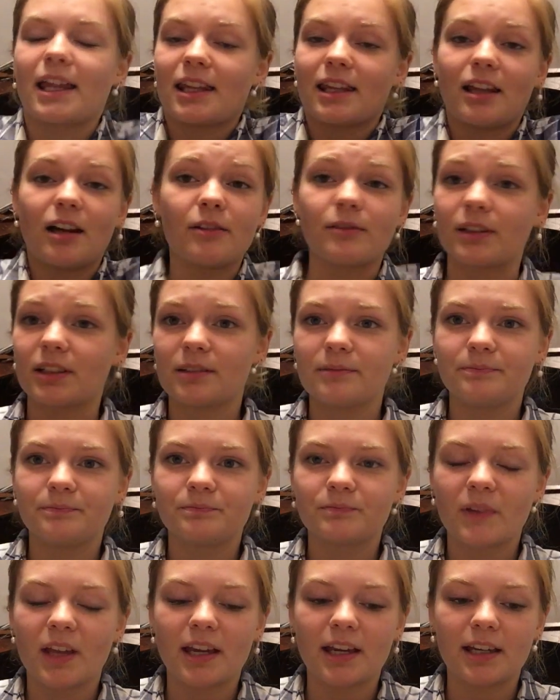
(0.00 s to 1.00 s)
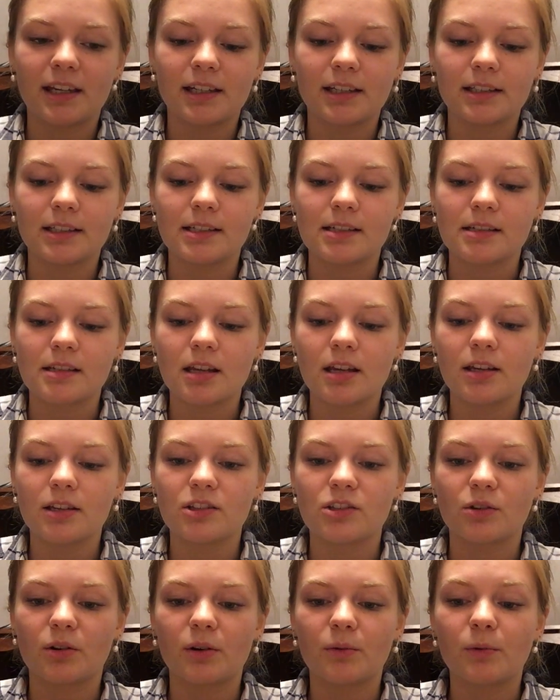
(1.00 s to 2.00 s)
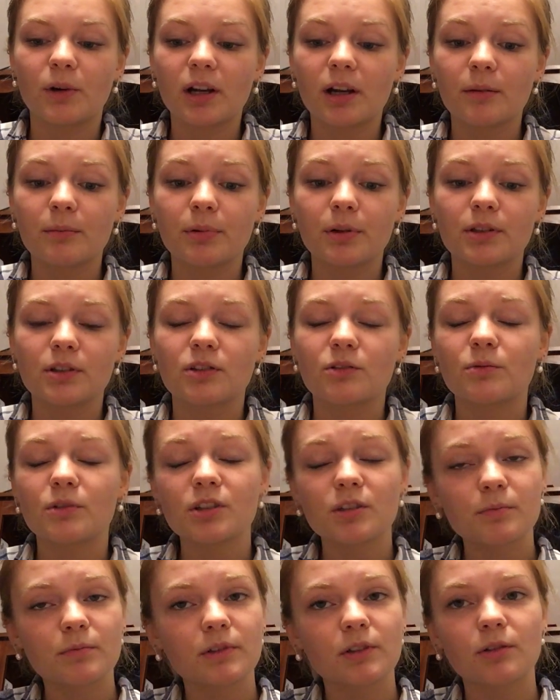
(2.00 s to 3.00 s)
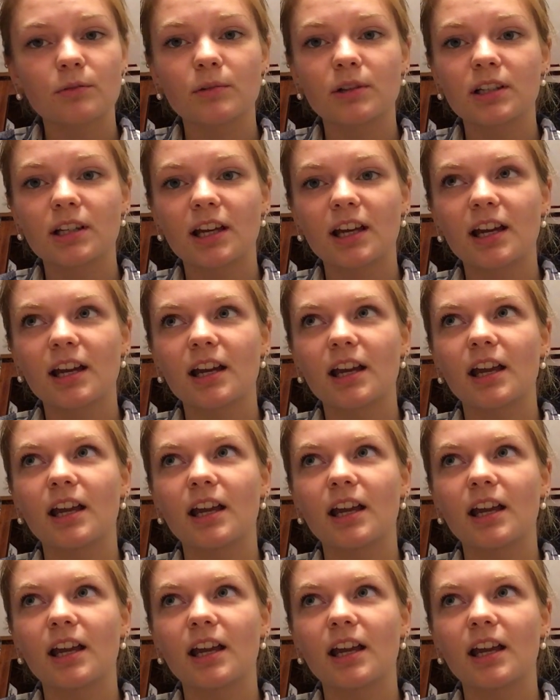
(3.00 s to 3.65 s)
I love it. And so I went up to the worship leader one day,